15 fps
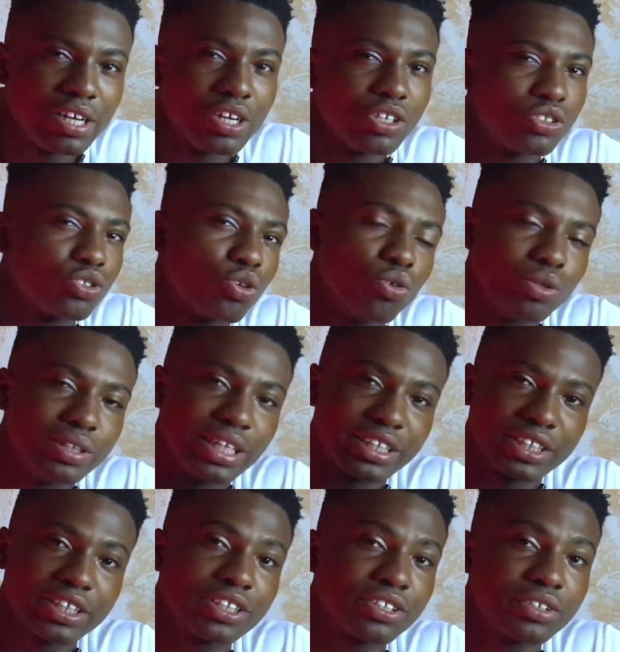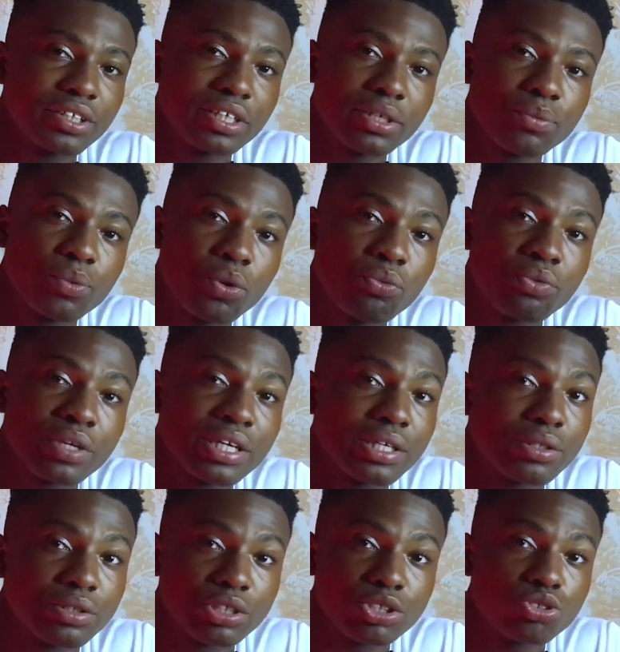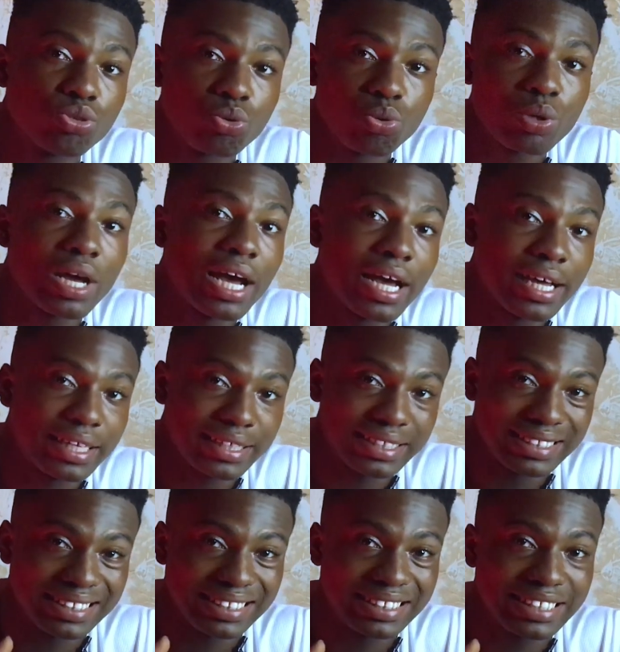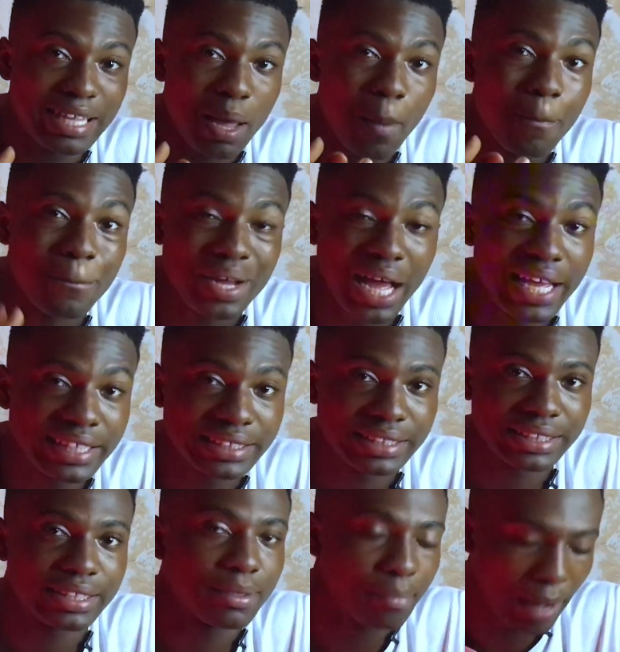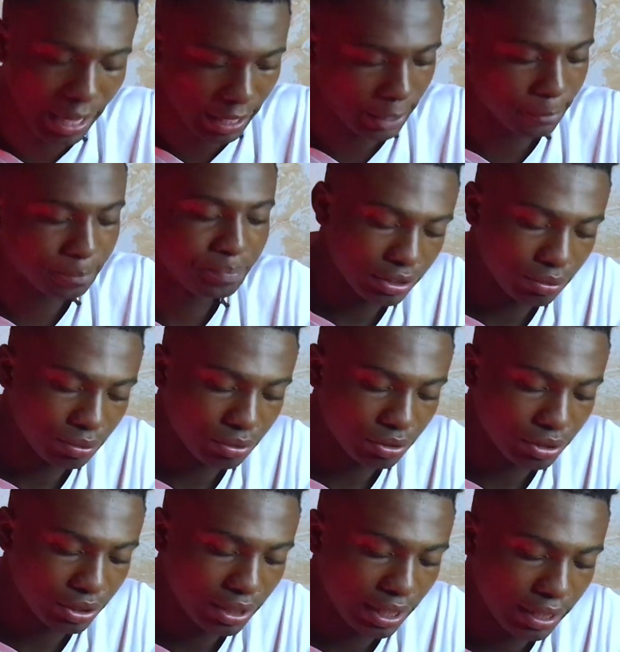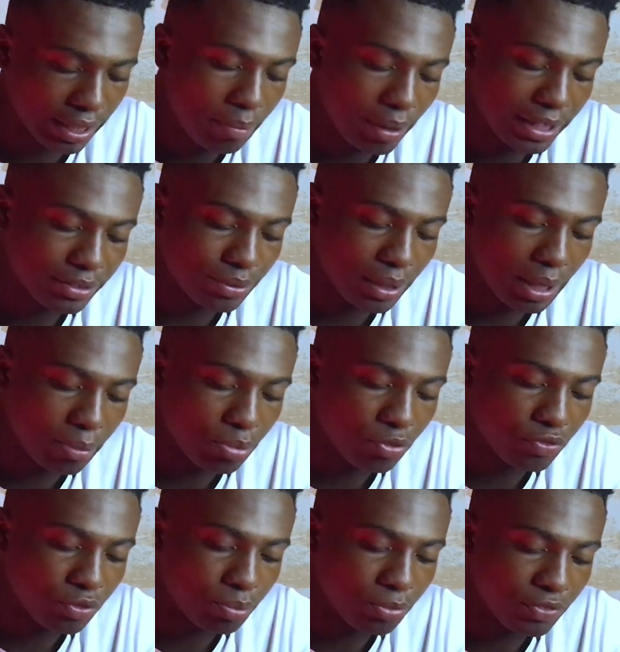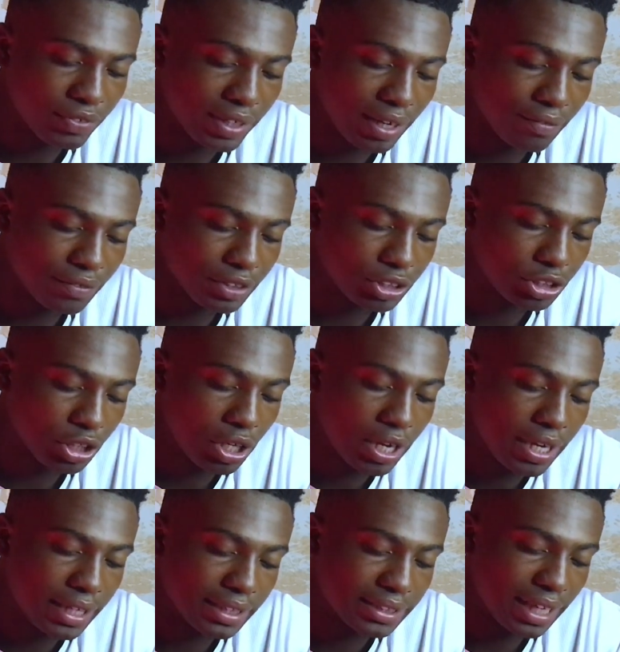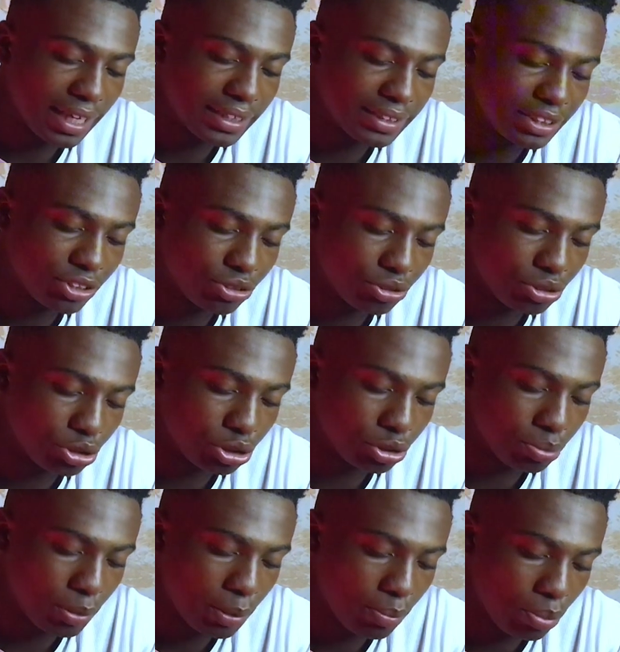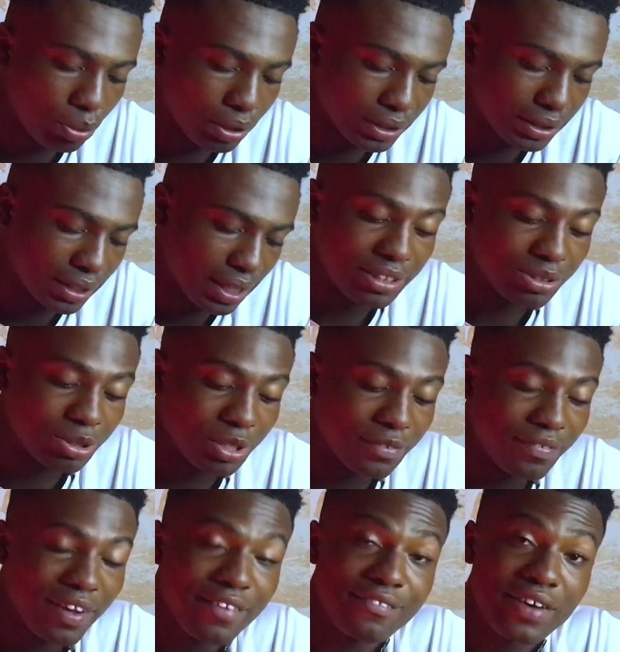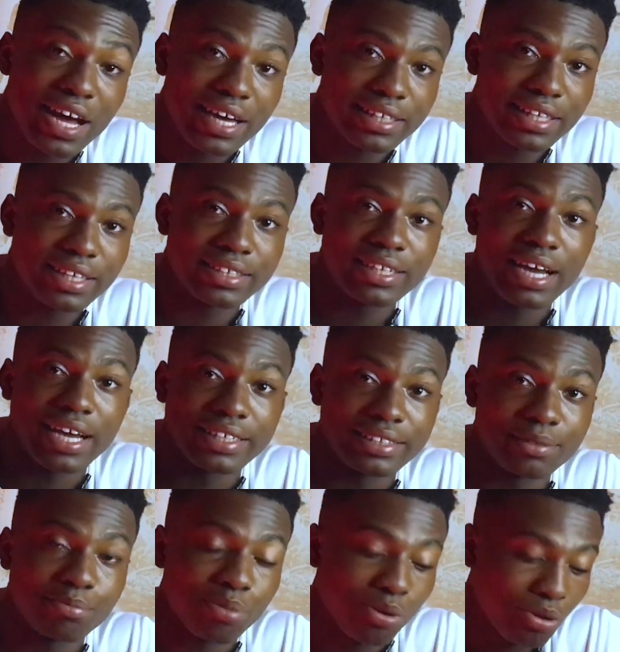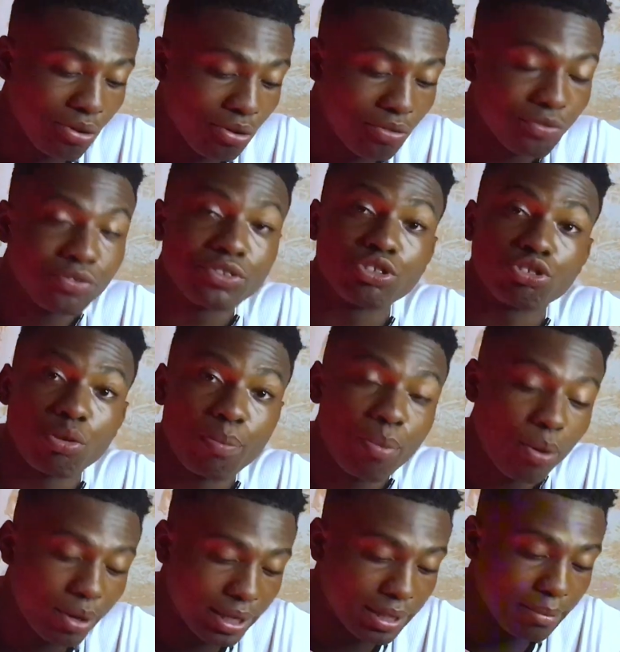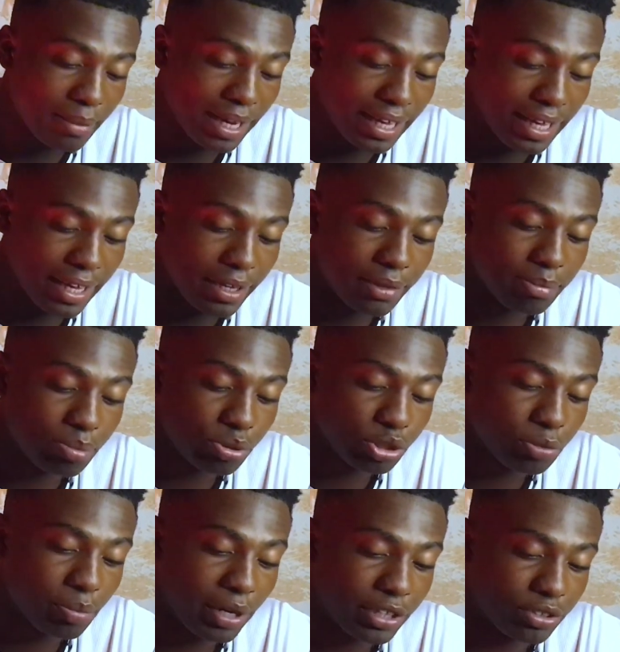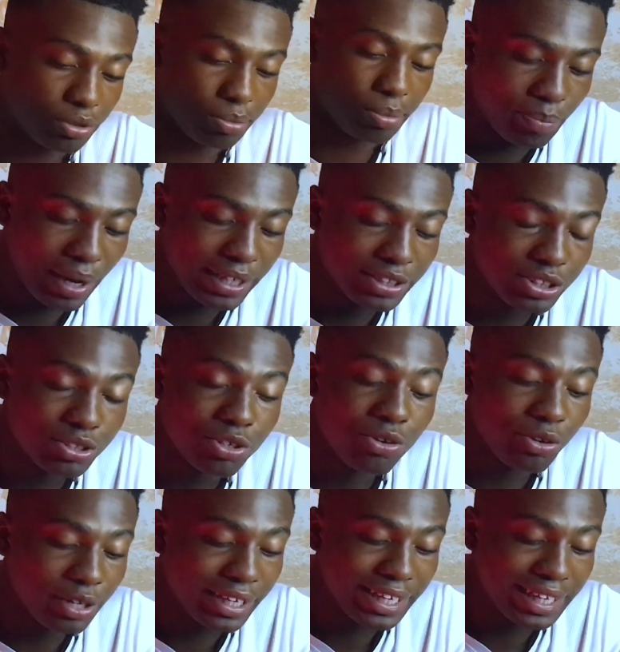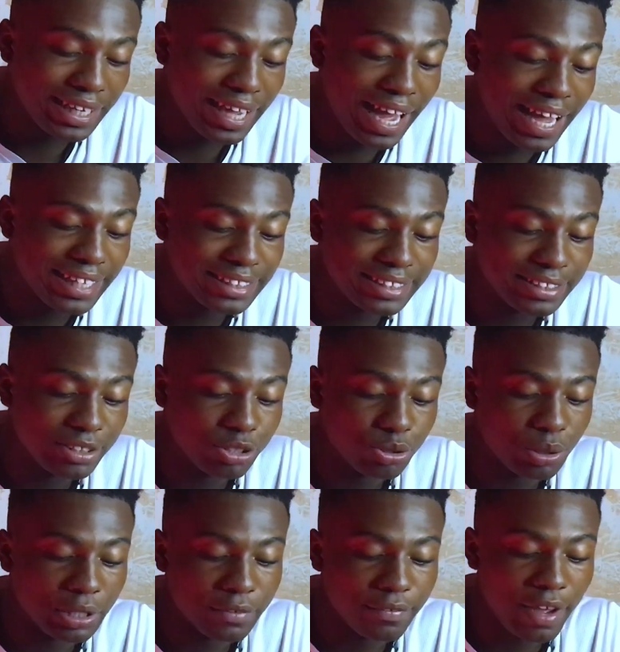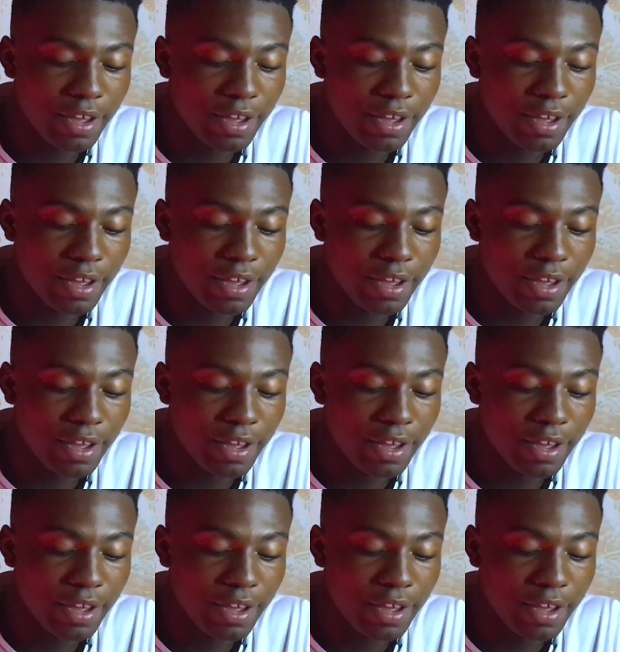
So necessarily what we need to look at is buys in the market. You can see price went above the moving average. It had this retracement point. The 25 acted as a point of support in the market. It pushed price up. Price is currently at the 25.